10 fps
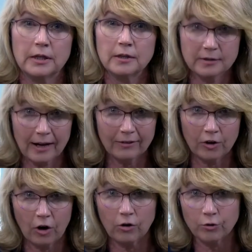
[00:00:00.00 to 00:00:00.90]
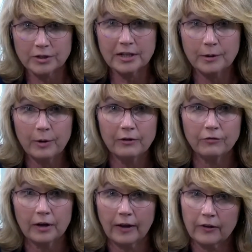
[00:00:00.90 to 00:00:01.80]
Tylenol or
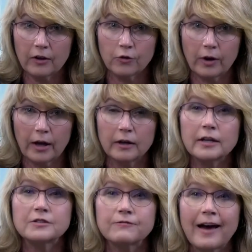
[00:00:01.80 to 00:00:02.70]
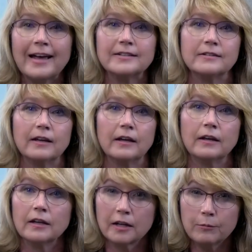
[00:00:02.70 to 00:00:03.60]
acetaminophen, on the other hand, is fine to take
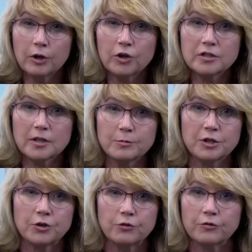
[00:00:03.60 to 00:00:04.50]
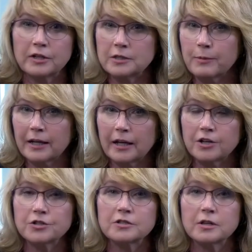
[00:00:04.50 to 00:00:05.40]
and can be a good substitute for these
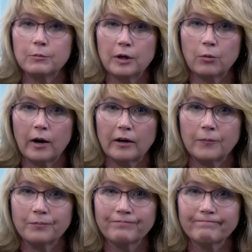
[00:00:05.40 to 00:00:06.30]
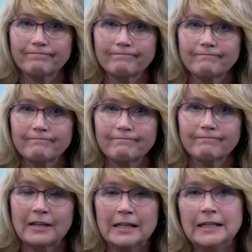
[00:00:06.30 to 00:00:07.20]
medications in the meanwhile.
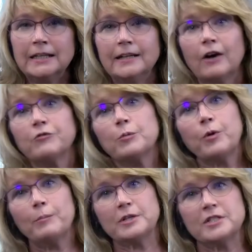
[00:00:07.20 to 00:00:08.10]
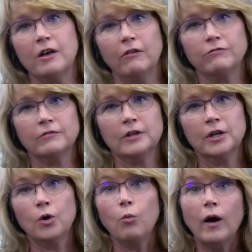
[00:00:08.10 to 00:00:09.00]
Now for the prep itself.
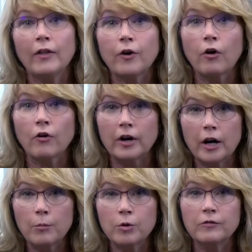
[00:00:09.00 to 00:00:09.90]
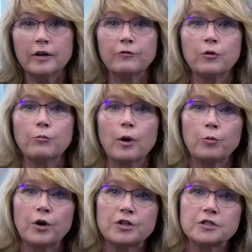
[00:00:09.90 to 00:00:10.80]
While there are a number of different
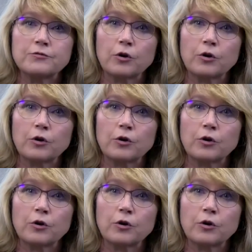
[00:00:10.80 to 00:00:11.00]
preparations for